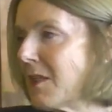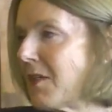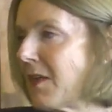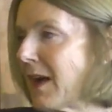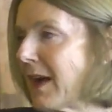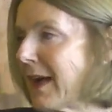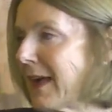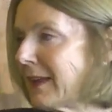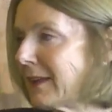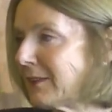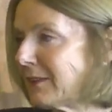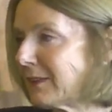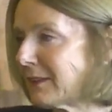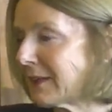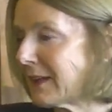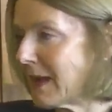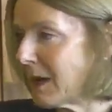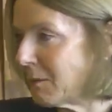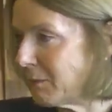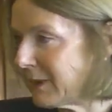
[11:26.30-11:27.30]
that
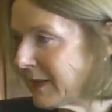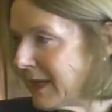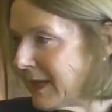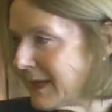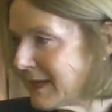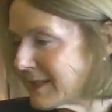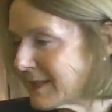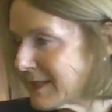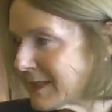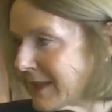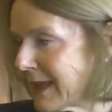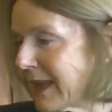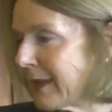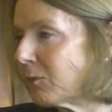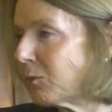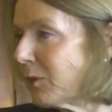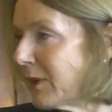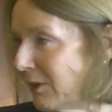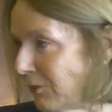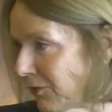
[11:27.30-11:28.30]
companies
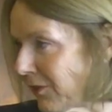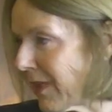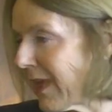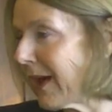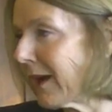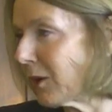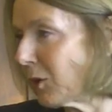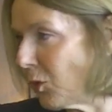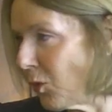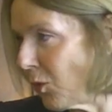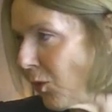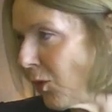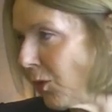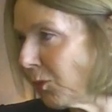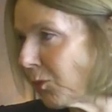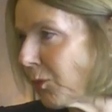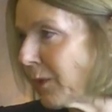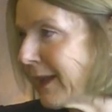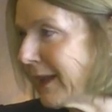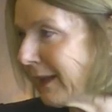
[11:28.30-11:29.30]
can reach that
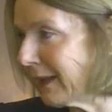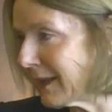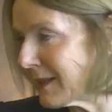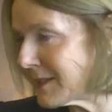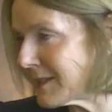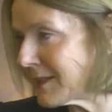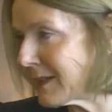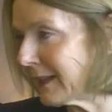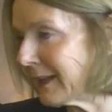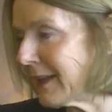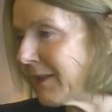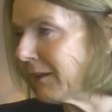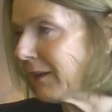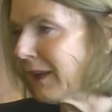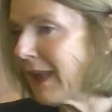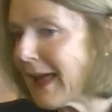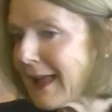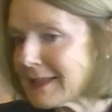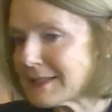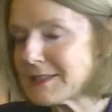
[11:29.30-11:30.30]
goal realistically. The
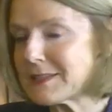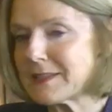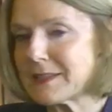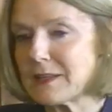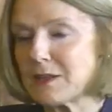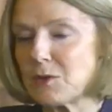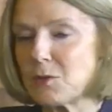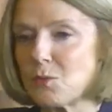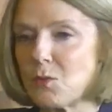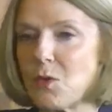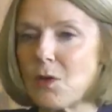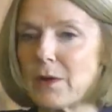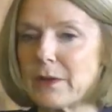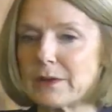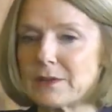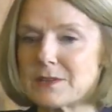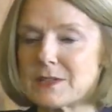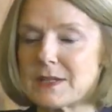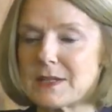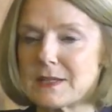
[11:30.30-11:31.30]
last thing you
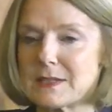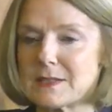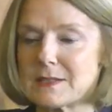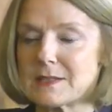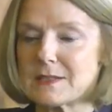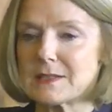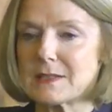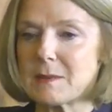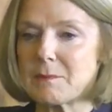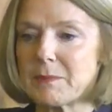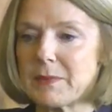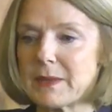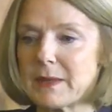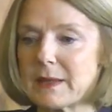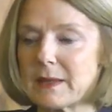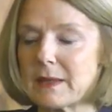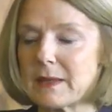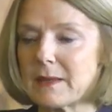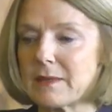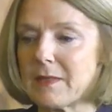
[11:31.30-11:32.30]
want is
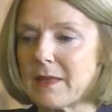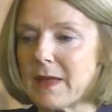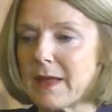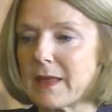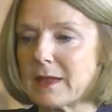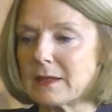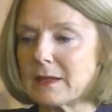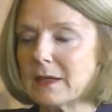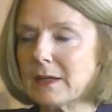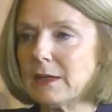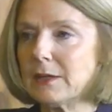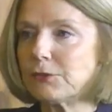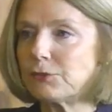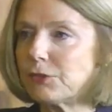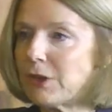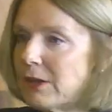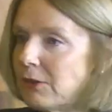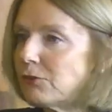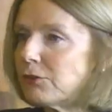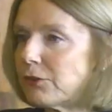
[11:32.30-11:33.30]
something that
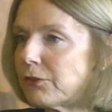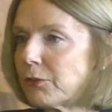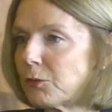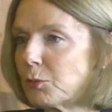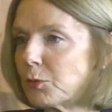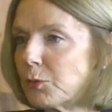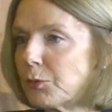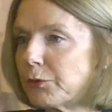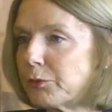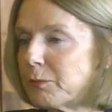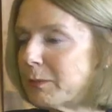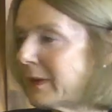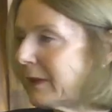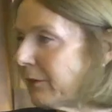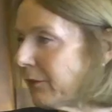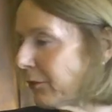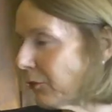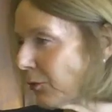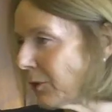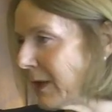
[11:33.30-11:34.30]
changes the rules
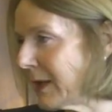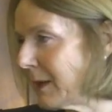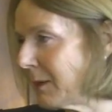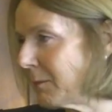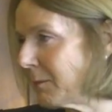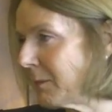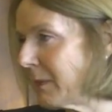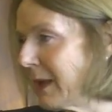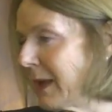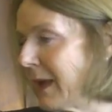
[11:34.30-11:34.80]
midstream